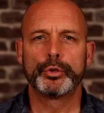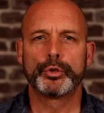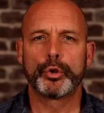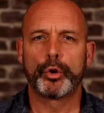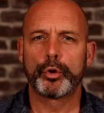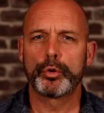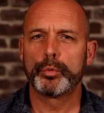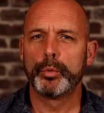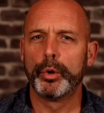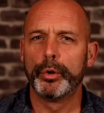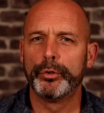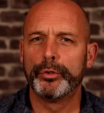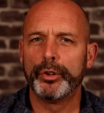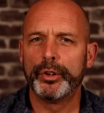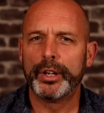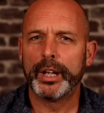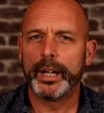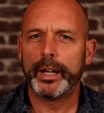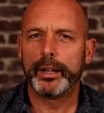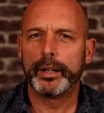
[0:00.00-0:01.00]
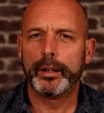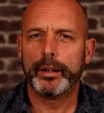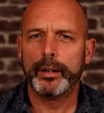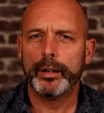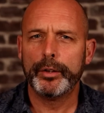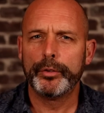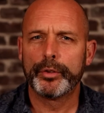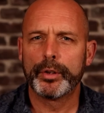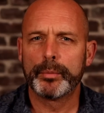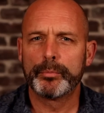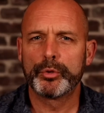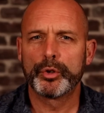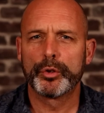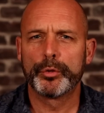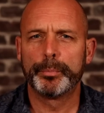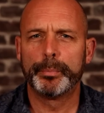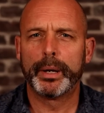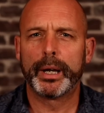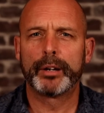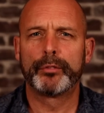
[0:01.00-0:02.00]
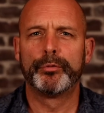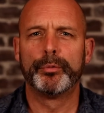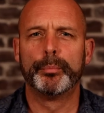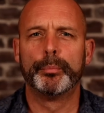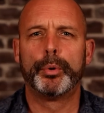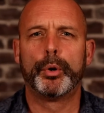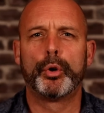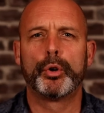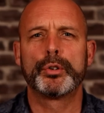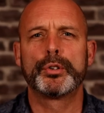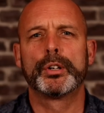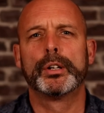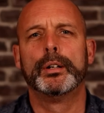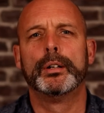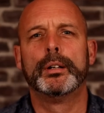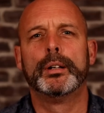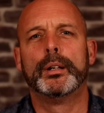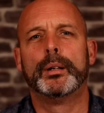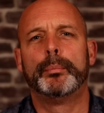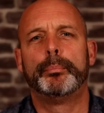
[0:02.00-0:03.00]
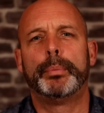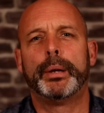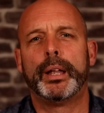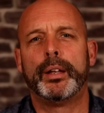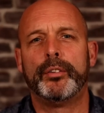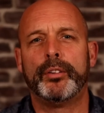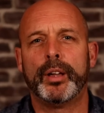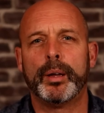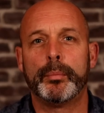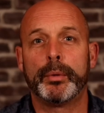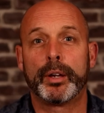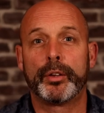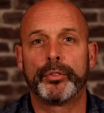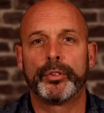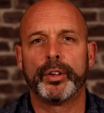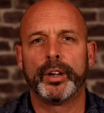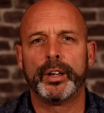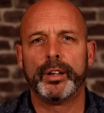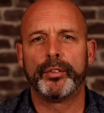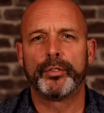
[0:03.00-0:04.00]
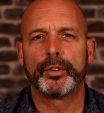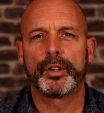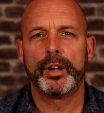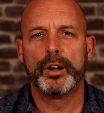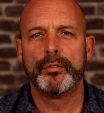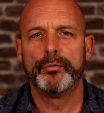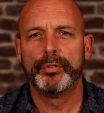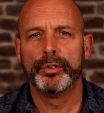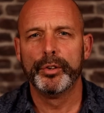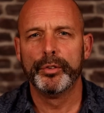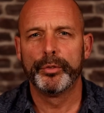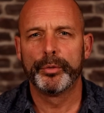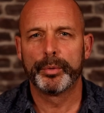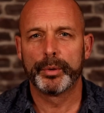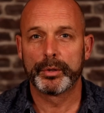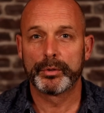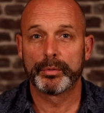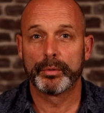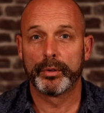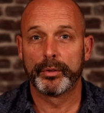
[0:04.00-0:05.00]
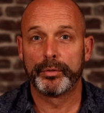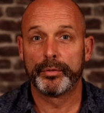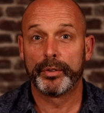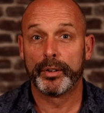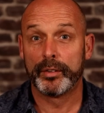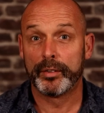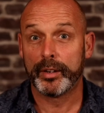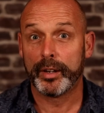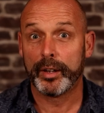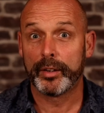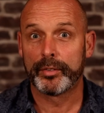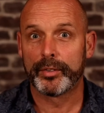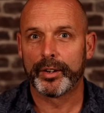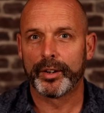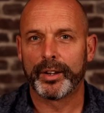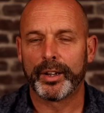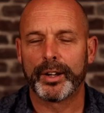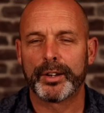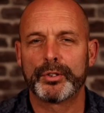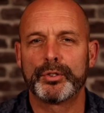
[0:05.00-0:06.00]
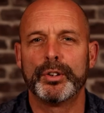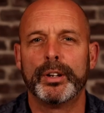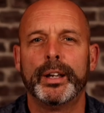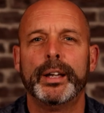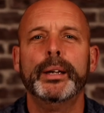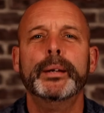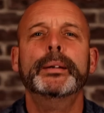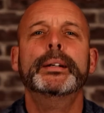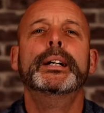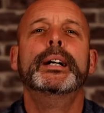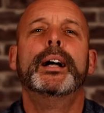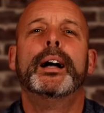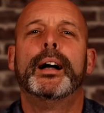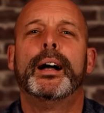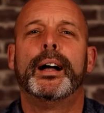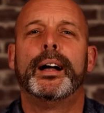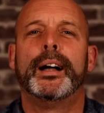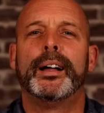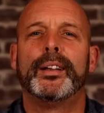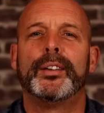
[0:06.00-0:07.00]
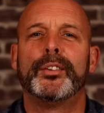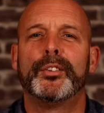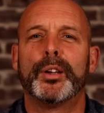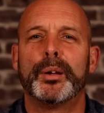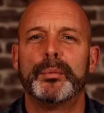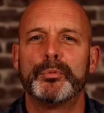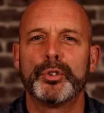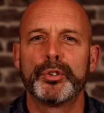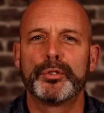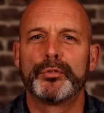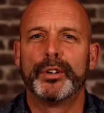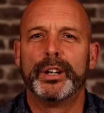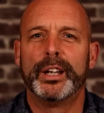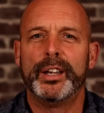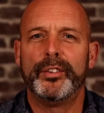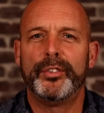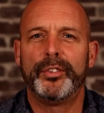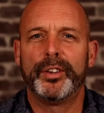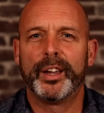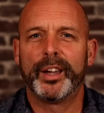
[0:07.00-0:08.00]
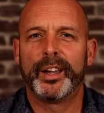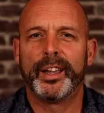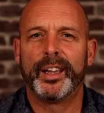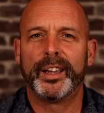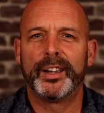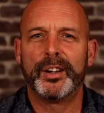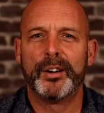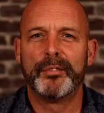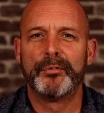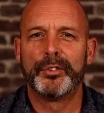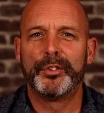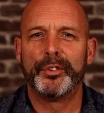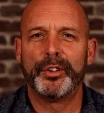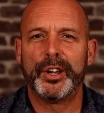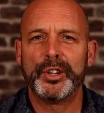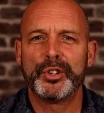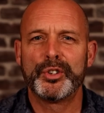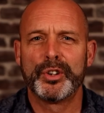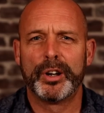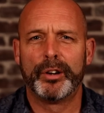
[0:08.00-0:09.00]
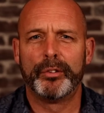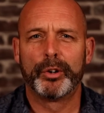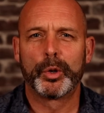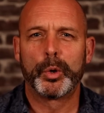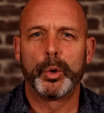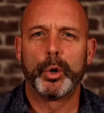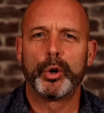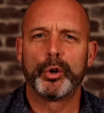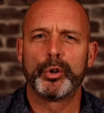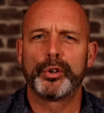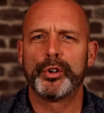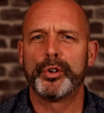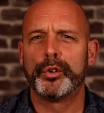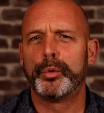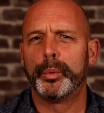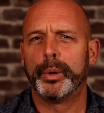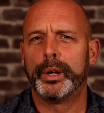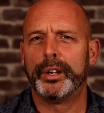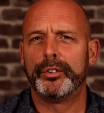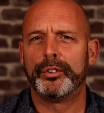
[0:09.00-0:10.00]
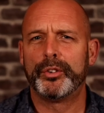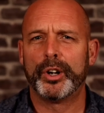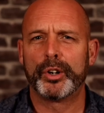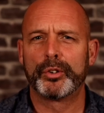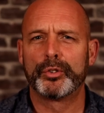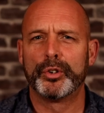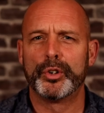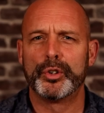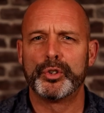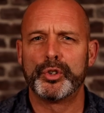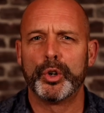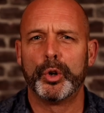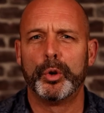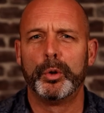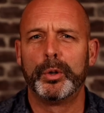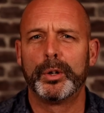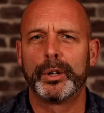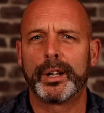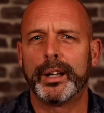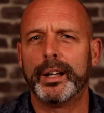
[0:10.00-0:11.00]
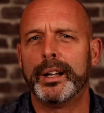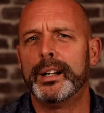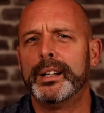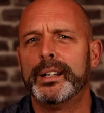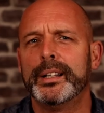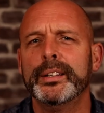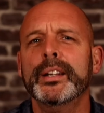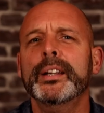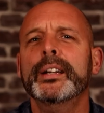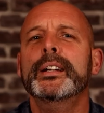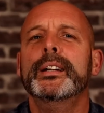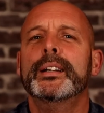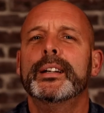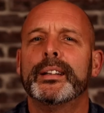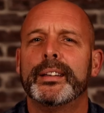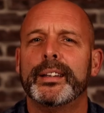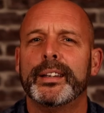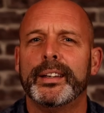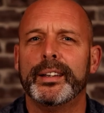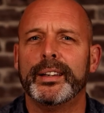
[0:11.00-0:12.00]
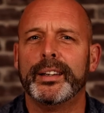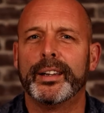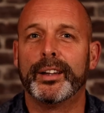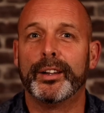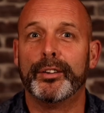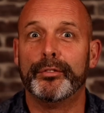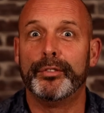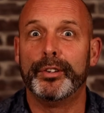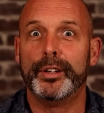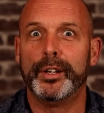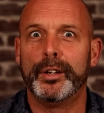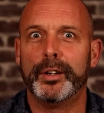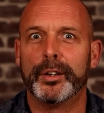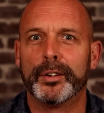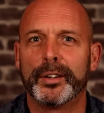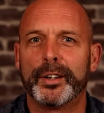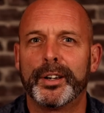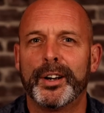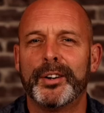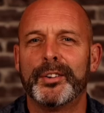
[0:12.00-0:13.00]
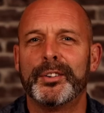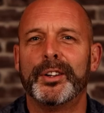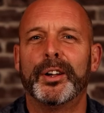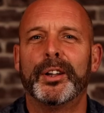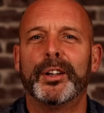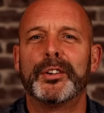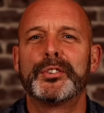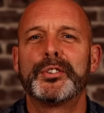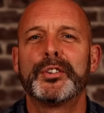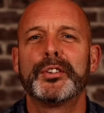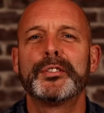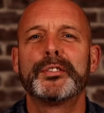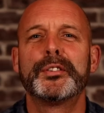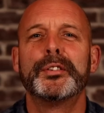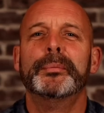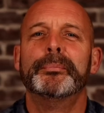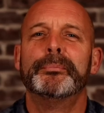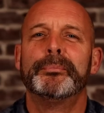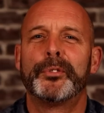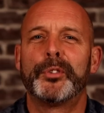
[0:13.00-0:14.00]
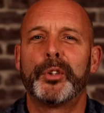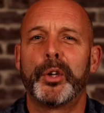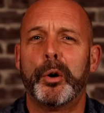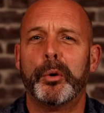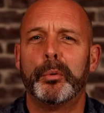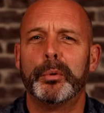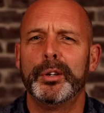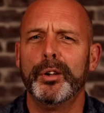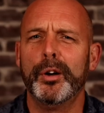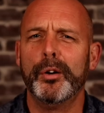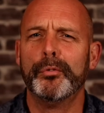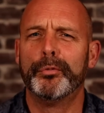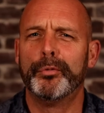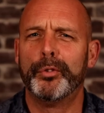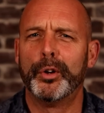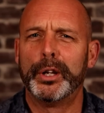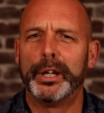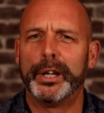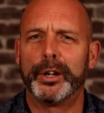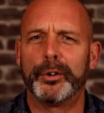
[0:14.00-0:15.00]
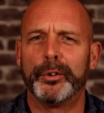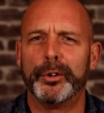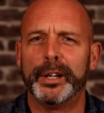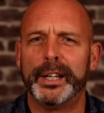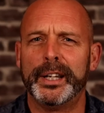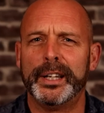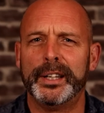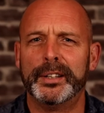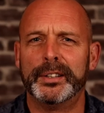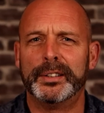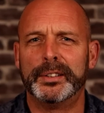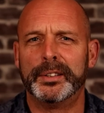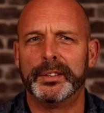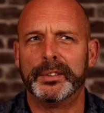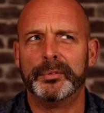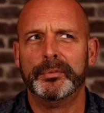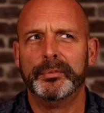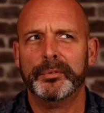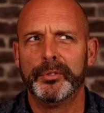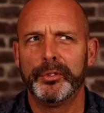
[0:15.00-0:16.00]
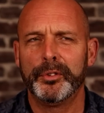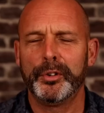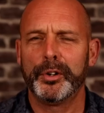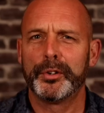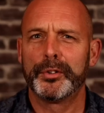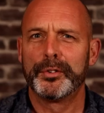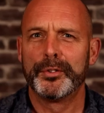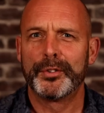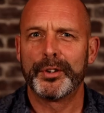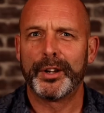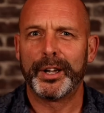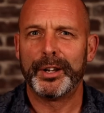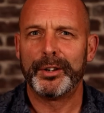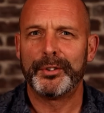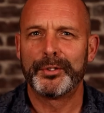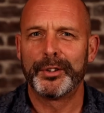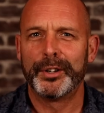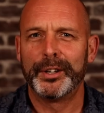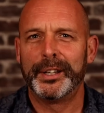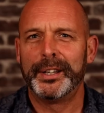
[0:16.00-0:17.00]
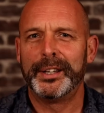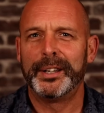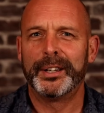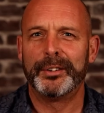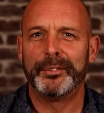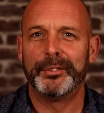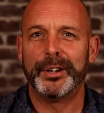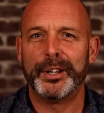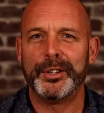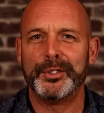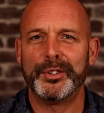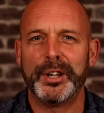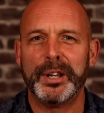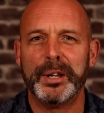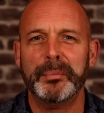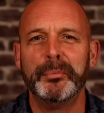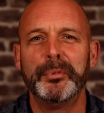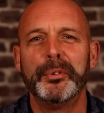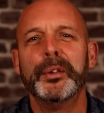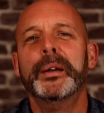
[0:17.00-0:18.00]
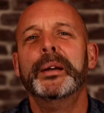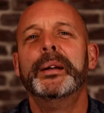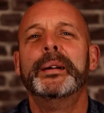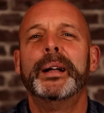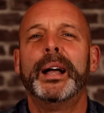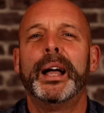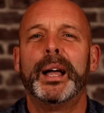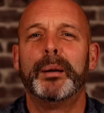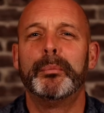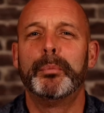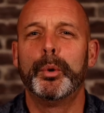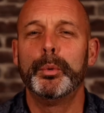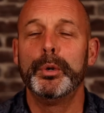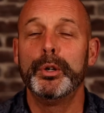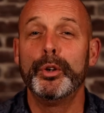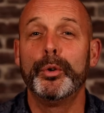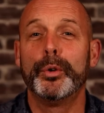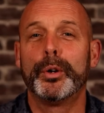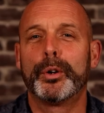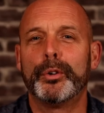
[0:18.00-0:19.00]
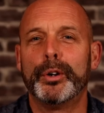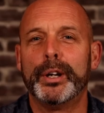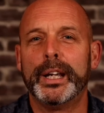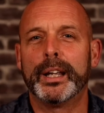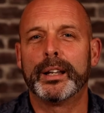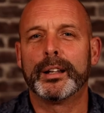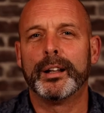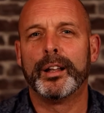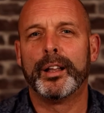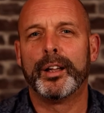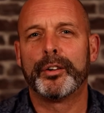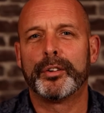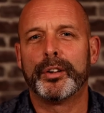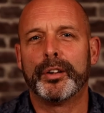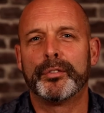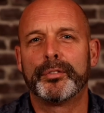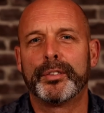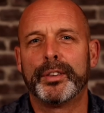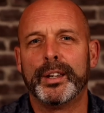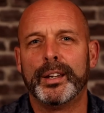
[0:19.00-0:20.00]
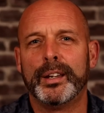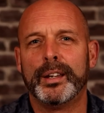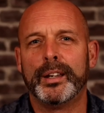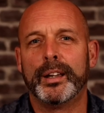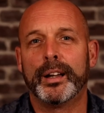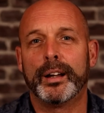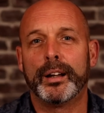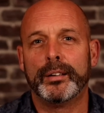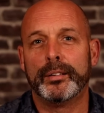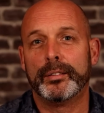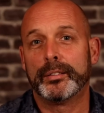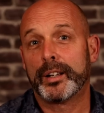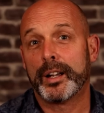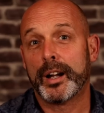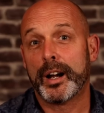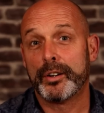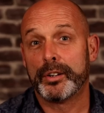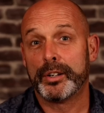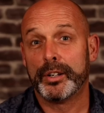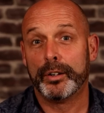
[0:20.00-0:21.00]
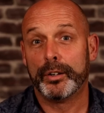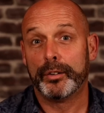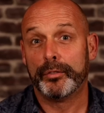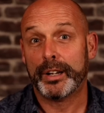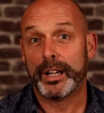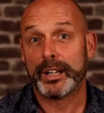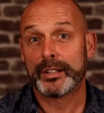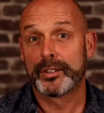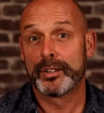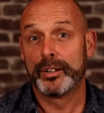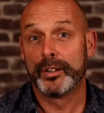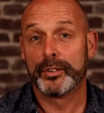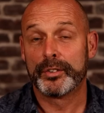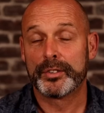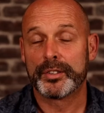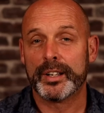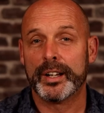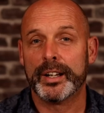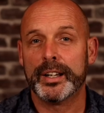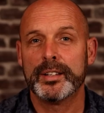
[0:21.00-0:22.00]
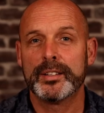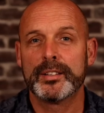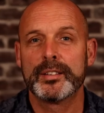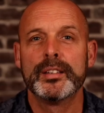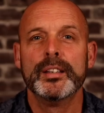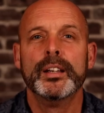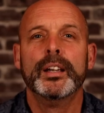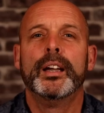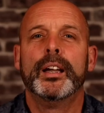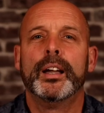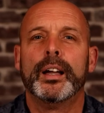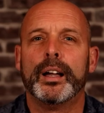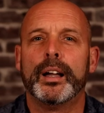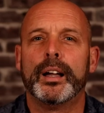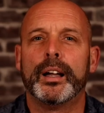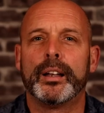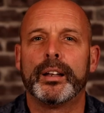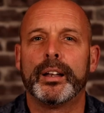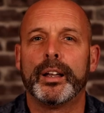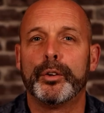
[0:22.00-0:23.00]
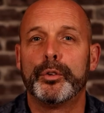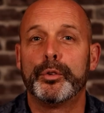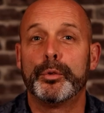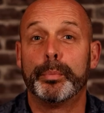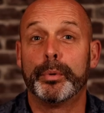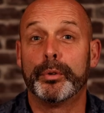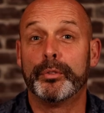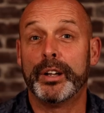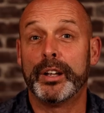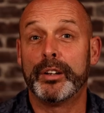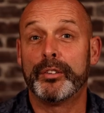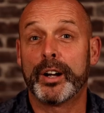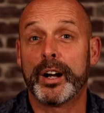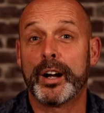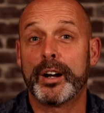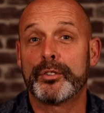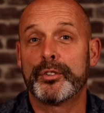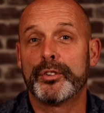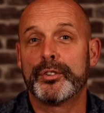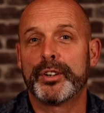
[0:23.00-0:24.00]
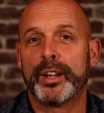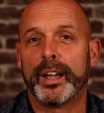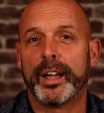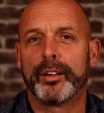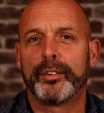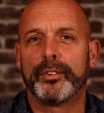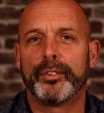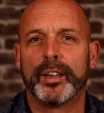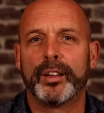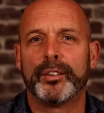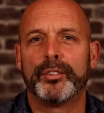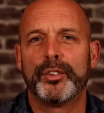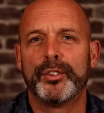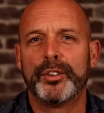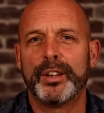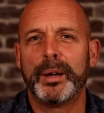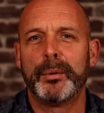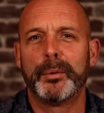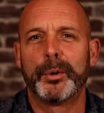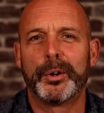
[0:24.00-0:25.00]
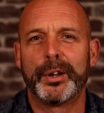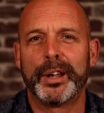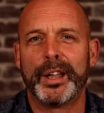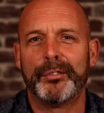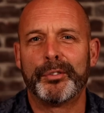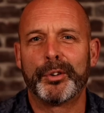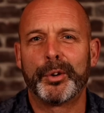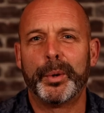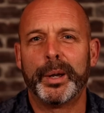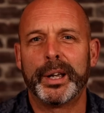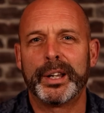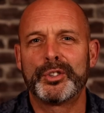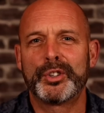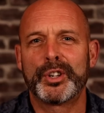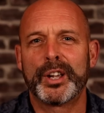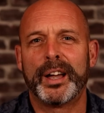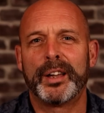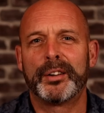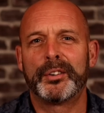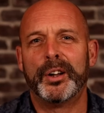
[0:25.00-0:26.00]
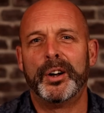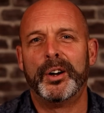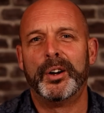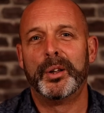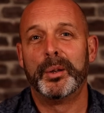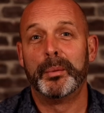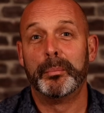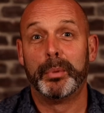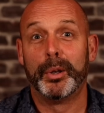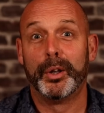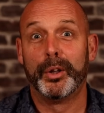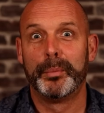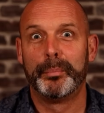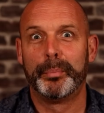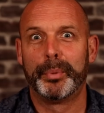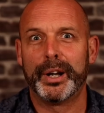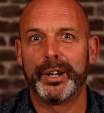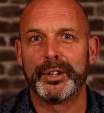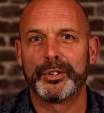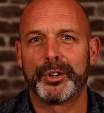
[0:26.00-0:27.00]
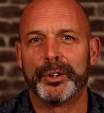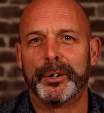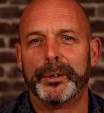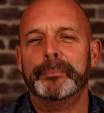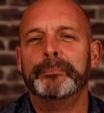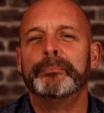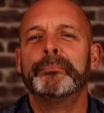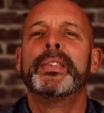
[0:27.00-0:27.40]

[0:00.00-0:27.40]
Short one today, guys. I'm just back from Portugal, a pandemic science conference, which was fantastic, actually. And I'm just releasing a conversation I recorded with Dr. Joel Kahn, the uh, vegan cardiologist. So we don't fully agree on certain dietary uh, regimes, uh, but we do agree on a lot of the cardiovascular science and how to prevent heart attacks. And today we're going to have a quick chat on blood pressure.